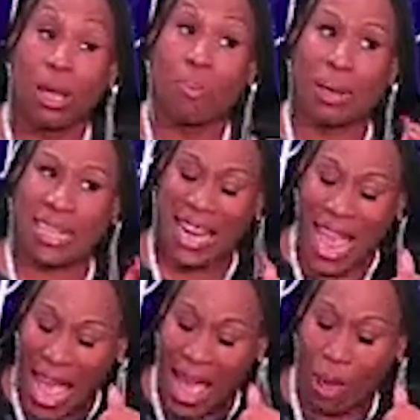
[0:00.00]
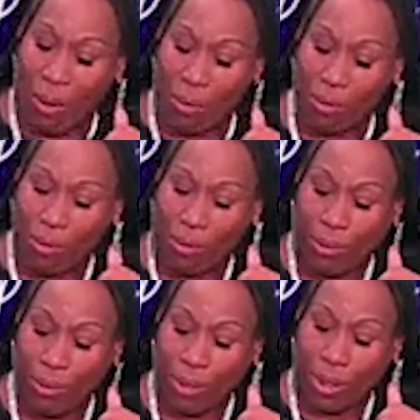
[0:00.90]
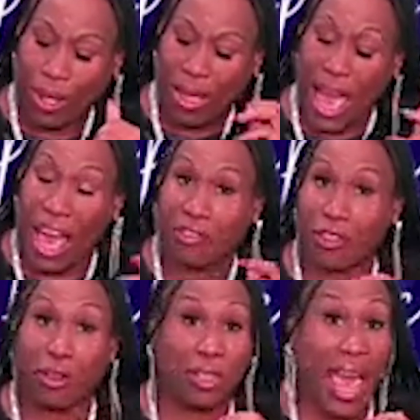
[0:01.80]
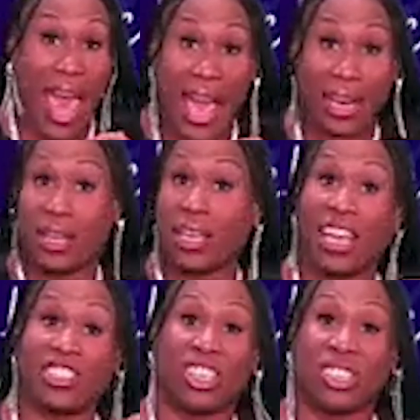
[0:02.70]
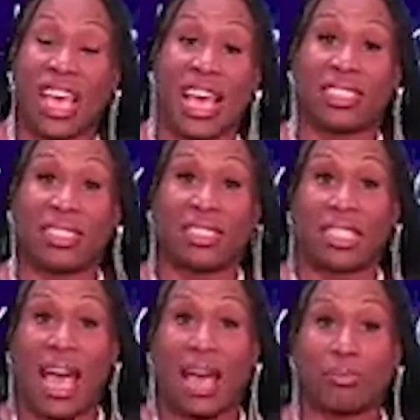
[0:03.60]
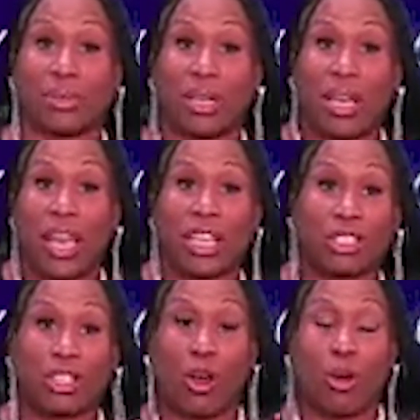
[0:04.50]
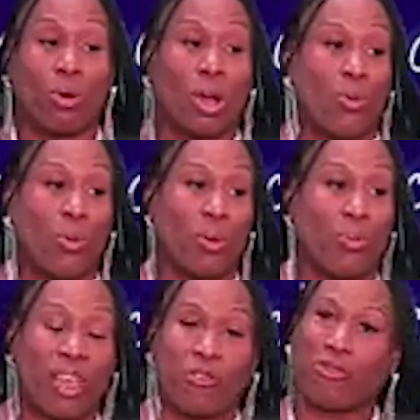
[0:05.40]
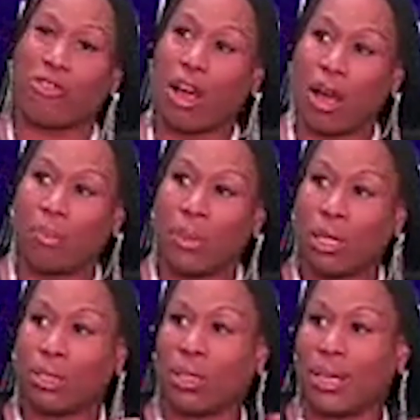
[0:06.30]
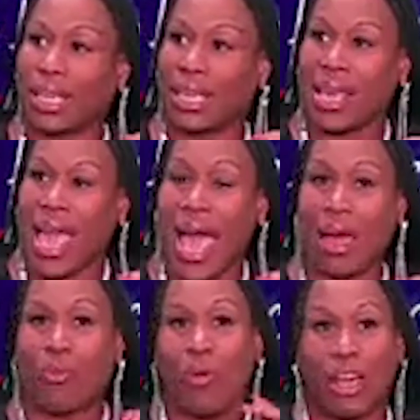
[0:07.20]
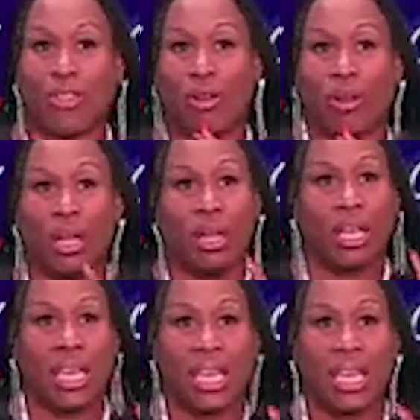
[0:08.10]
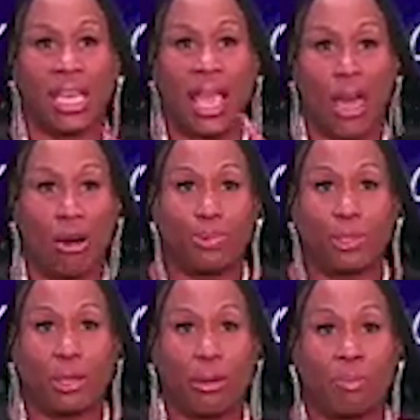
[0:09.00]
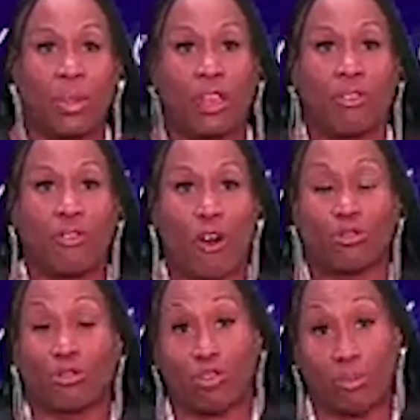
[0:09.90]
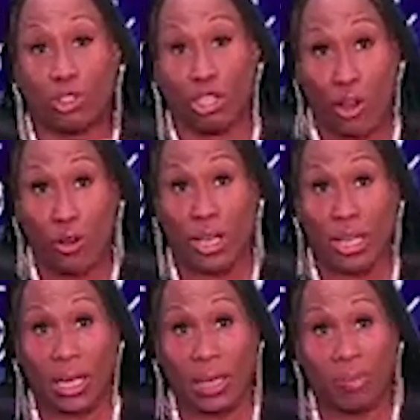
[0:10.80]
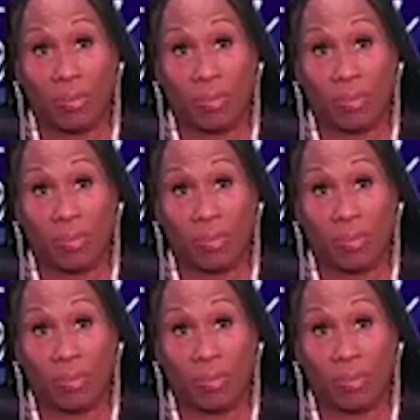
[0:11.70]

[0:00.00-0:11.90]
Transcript: But now, after that, it just hasn't stopped. And so we went from looking at whether he helped some folks from Turkey